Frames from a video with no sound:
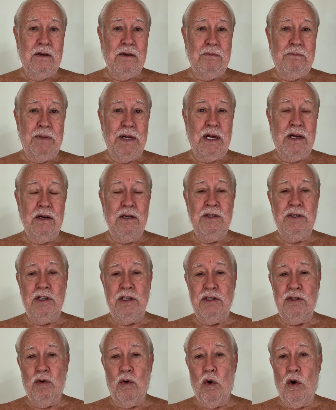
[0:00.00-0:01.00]
because
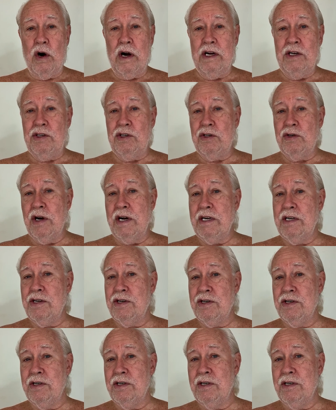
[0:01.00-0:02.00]
it's
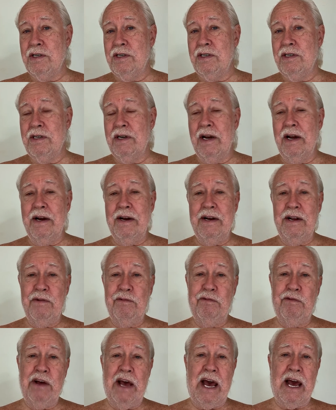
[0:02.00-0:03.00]
orchestration and
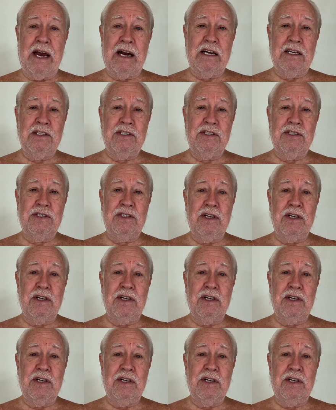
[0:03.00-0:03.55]
effects